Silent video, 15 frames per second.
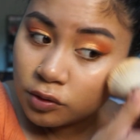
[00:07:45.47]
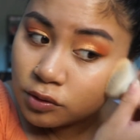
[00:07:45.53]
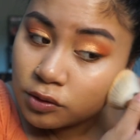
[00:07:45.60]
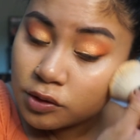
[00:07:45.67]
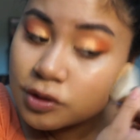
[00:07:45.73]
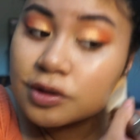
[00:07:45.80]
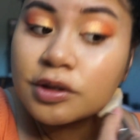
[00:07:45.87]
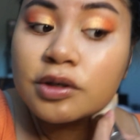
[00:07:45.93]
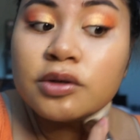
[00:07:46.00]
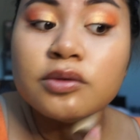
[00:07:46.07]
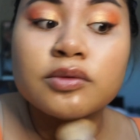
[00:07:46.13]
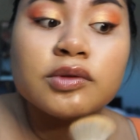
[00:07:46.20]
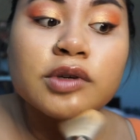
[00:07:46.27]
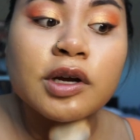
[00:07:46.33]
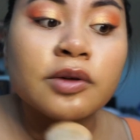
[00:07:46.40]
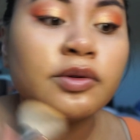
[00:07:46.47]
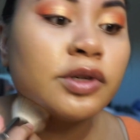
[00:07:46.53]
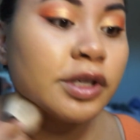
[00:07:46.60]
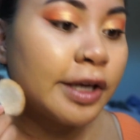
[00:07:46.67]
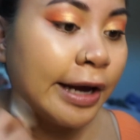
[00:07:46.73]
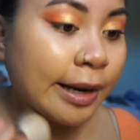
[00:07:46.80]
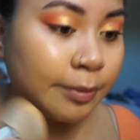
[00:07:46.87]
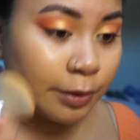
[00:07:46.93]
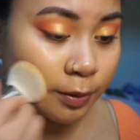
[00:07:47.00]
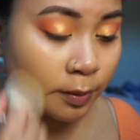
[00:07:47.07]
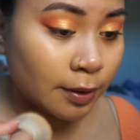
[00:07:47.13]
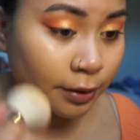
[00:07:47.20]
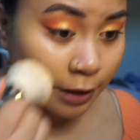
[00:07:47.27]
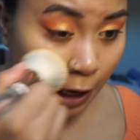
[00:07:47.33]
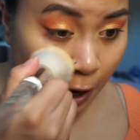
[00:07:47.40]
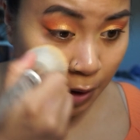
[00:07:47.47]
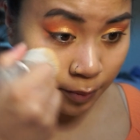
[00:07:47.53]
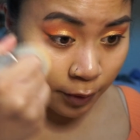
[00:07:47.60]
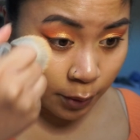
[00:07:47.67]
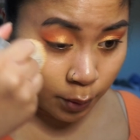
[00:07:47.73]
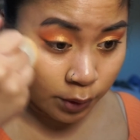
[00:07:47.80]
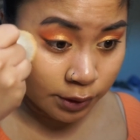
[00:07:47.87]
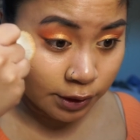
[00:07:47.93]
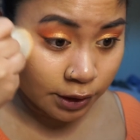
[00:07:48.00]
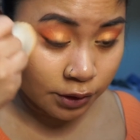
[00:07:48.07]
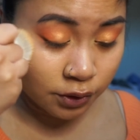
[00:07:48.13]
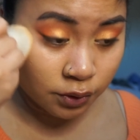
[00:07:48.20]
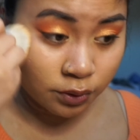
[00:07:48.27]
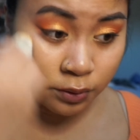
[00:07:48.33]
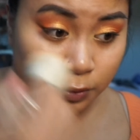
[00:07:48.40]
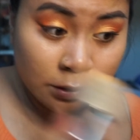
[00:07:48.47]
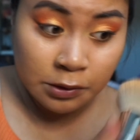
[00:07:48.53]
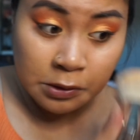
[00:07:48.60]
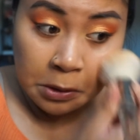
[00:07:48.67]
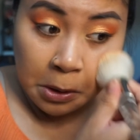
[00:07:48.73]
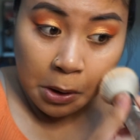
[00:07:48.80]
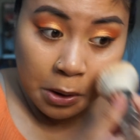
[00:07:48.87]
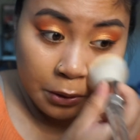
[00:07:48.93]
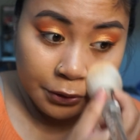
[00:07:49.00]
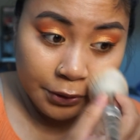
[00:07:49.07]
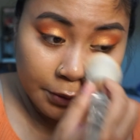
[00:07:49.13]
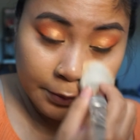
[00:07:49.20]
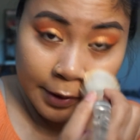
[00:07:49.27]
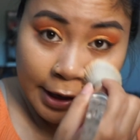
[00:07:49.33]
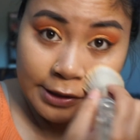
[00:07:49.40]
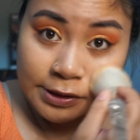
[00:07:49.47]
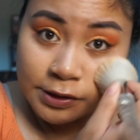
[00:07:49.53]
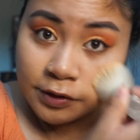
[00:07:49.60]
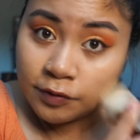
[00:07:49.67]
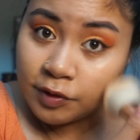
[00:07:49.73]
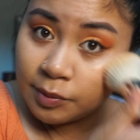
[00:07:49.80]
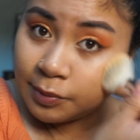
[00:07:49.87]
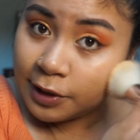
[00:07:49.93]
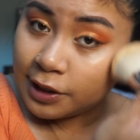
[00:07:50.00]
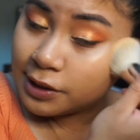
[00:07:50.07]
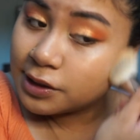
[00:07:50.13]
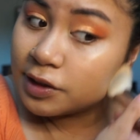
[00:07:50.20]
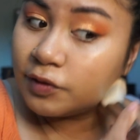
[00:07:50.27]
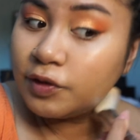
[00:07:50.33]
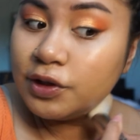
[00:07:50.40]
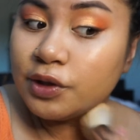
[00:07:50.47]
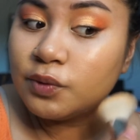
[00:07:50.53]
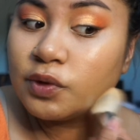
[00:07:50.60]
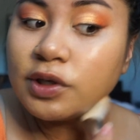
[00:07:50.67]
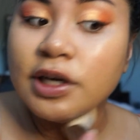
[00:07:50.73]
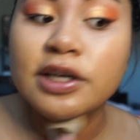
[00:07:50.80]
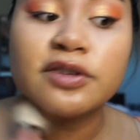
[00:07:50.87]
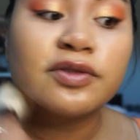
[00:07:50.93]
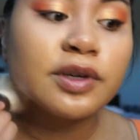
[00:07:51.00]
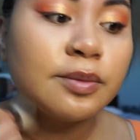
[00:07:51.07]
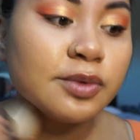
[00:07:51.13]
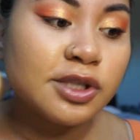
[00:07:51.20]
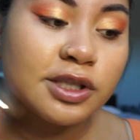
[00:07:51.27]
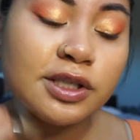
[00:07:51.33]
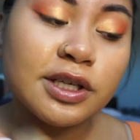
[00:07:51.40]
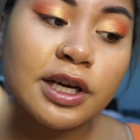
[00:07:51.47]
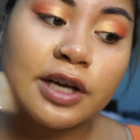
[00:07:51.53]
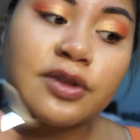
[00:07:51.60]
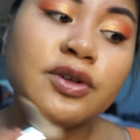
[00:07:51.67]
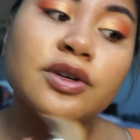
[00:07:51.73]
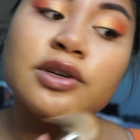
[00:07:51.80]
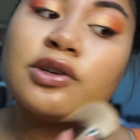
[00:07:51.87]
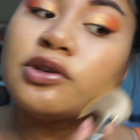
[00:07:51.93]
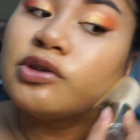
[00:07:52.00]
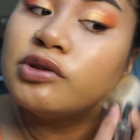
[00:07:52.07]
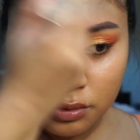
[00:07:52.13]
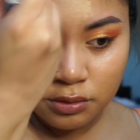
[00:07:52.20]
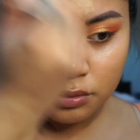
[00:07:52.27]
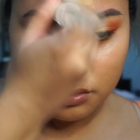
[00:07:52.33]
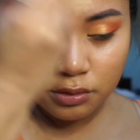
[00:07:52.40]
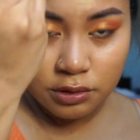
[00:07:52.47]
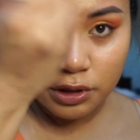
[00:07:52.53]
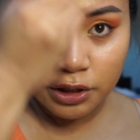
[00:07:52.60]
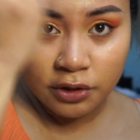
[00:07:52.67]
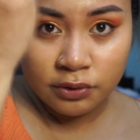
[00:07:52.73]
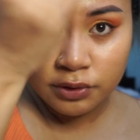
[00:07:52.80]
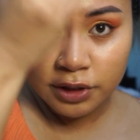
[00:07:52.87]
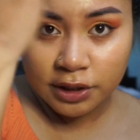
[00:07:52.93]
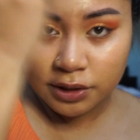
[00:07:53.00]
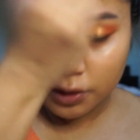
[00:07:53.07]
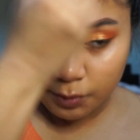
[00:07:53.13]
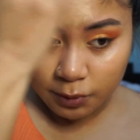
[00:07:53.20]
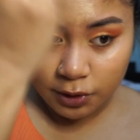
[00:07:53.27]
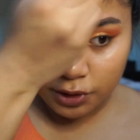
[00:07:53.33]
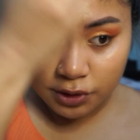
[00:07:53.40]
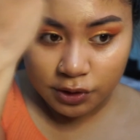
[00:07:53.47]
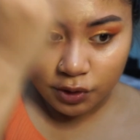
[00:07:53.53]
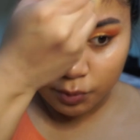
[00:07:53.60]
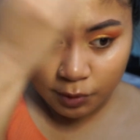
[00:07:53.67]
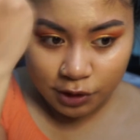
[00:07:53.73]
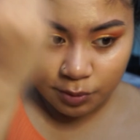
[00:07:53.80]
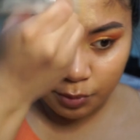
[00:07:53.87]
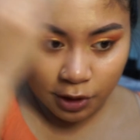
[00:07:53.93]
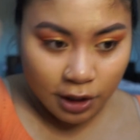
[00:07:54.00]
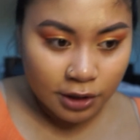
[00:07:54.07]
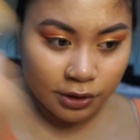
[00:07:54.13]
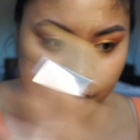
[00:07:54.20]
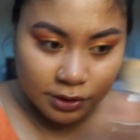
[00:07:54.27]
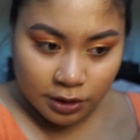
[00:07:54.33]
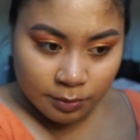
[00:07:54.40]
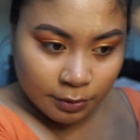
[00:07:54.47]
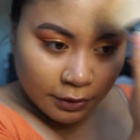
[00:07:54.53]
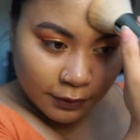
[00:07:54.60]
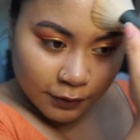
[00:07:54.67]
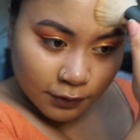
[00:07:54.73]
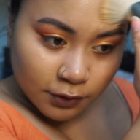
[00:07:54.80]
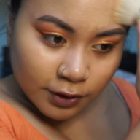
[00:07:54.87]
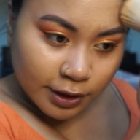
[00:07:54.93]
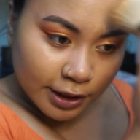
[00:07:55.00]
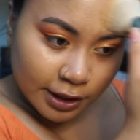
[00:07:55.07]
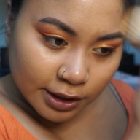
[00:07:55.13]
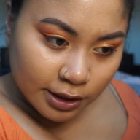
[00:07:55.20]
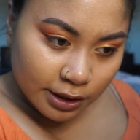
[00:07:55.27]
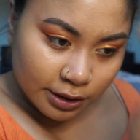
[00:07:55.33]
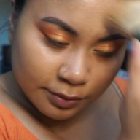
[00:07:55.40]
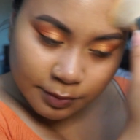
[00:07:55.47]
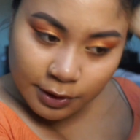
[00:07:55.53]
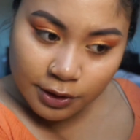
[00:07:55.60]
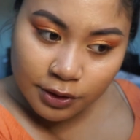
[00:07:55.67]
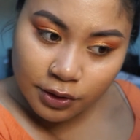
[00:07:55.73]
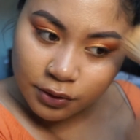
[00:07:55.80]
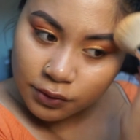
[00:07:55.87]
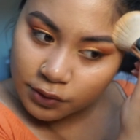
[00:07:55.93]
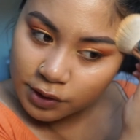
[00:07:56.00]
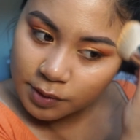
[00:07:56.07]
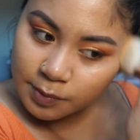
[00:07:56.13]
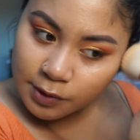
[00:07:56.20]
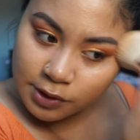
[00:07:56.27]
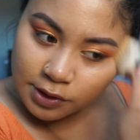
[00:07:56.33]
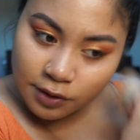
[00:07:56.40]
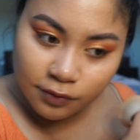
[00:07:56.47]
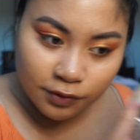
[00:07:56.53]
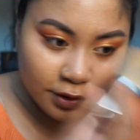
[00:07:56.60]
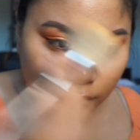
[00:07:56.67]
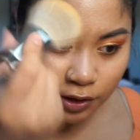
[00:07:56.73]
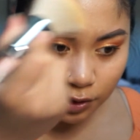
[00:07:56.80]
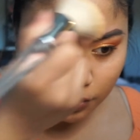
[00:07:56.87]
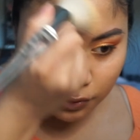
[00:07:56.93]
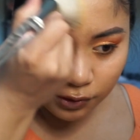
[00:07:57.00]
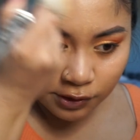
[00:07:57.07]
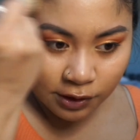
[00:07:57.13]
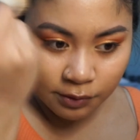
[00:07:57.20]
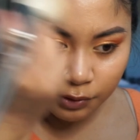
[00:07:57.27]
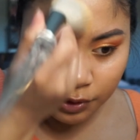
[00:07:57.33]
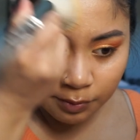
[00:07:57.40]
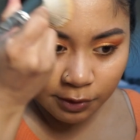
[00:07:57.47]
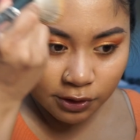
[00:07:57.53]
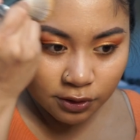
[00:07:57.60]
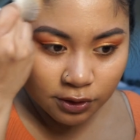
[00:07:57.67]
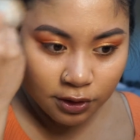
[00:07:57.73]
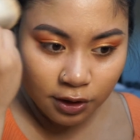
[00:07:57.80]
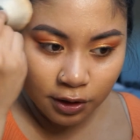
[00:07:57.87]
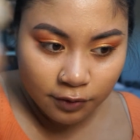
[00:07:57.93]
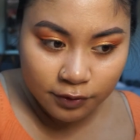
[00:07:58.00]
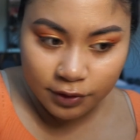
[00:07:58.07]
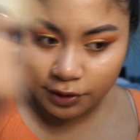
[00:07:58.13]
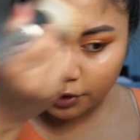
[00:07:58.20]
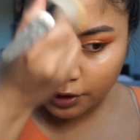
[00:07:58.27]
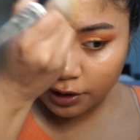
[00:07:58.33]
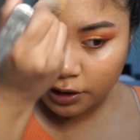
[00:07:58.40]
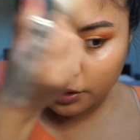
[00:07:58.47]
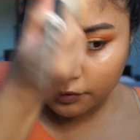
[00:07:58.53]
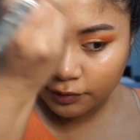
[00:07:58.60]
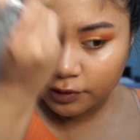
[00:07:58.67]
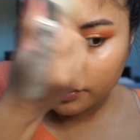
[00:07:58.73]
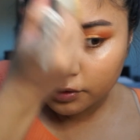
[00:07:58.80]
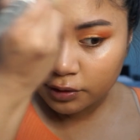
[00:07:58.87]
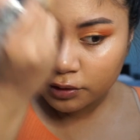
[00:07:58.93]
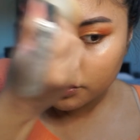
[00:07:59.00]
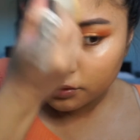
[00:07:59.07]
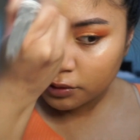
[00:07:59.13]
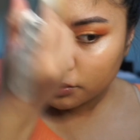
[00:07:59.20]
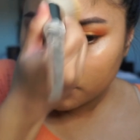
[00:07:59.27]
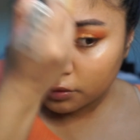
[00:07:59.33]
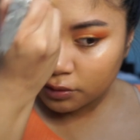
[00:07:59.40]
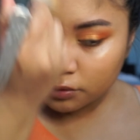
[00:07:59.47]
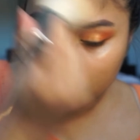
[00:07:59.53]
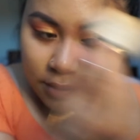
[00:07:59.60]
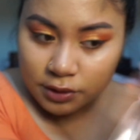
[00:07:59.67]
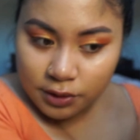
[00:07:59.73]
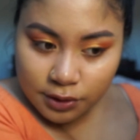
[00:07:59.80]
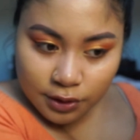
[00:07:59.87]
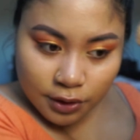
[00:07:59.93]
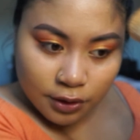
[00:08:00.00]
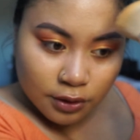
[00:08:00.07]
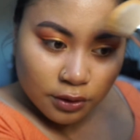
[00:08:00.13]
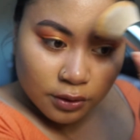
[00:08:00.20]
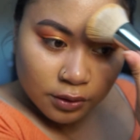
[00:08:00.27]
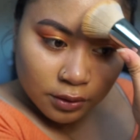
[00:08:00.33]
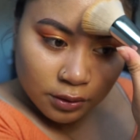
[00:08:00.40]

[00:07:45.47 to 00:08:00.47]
So not really happy about that, but once I do the rest of the base, everything will kind of come together. I don't like to put too much product on my forehead and my nose because I feel like there's not really much to cover there ever. So